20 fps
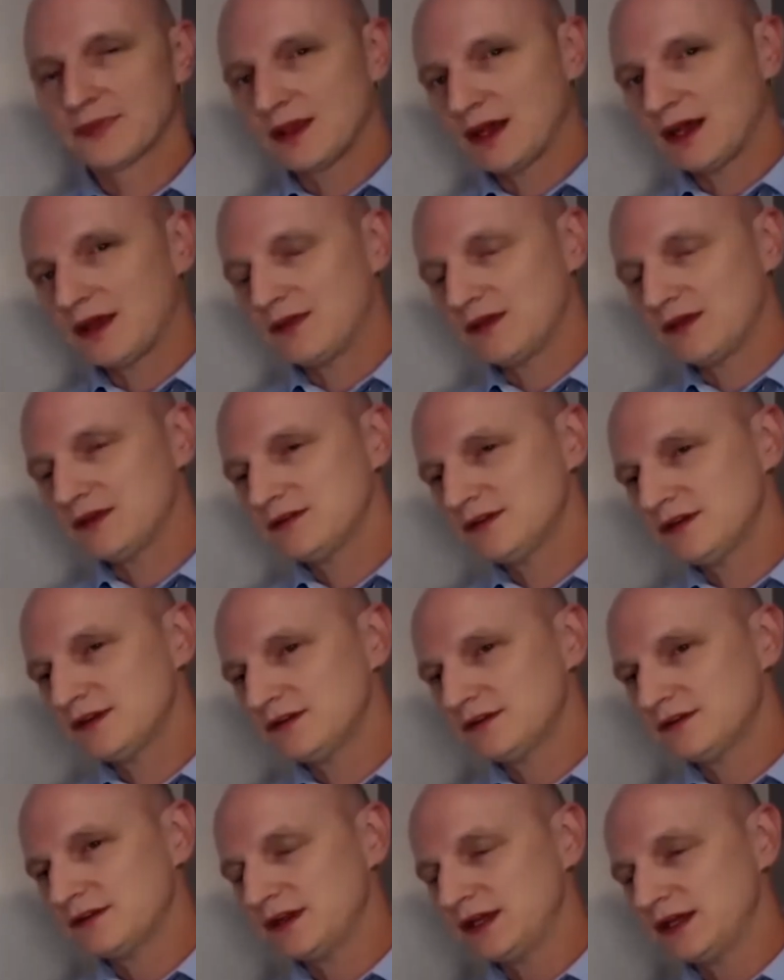And this
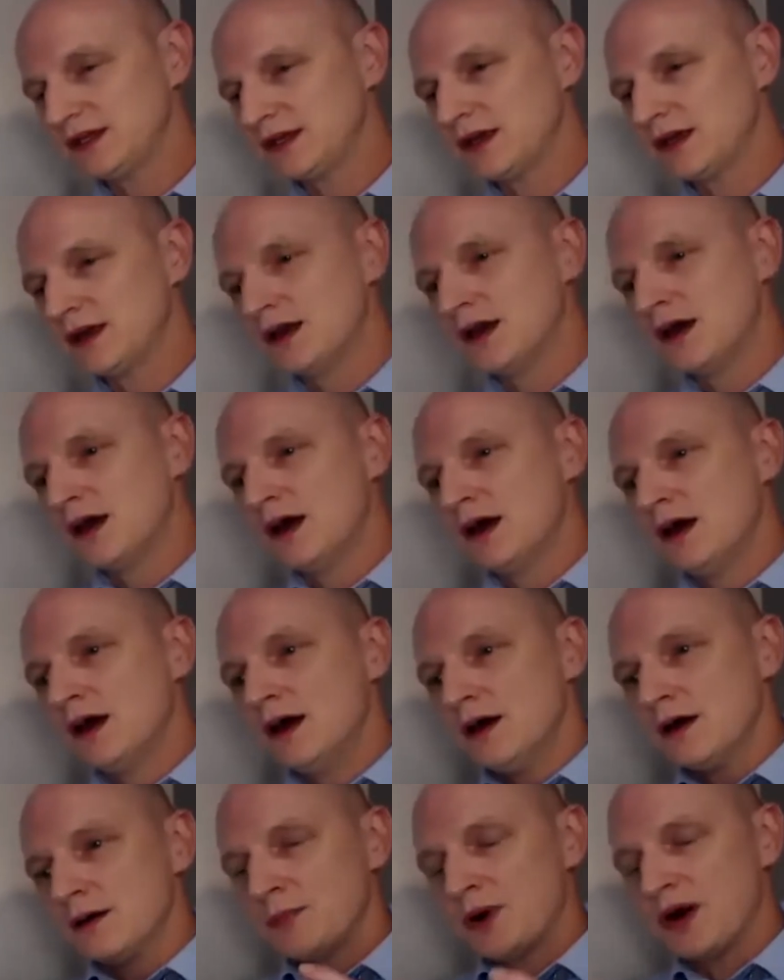is the
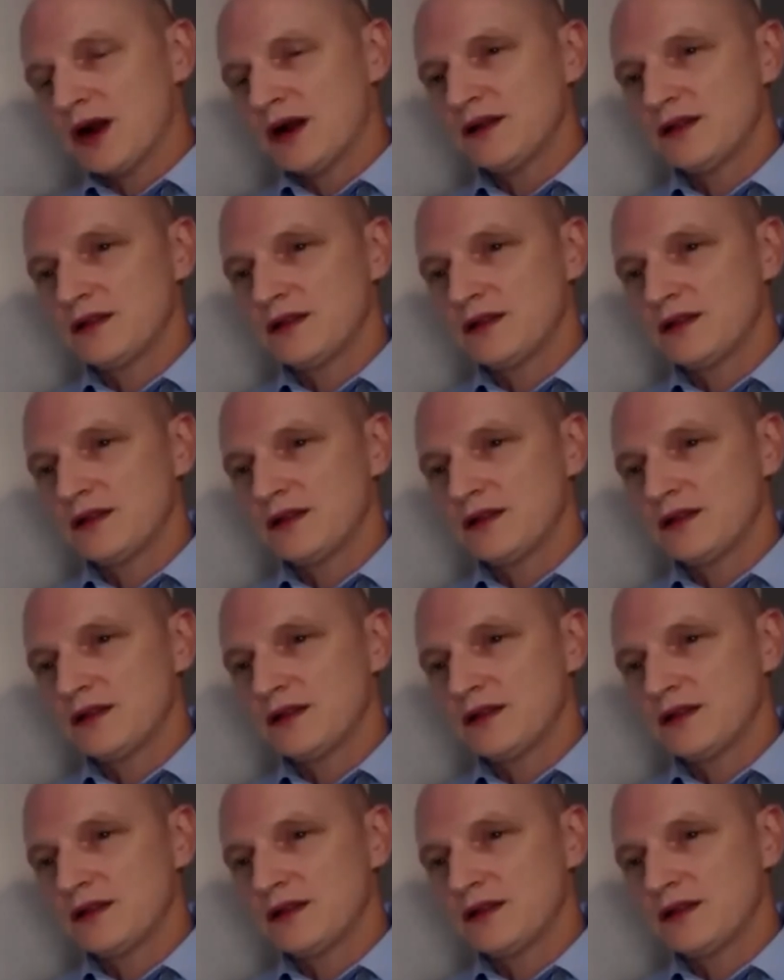part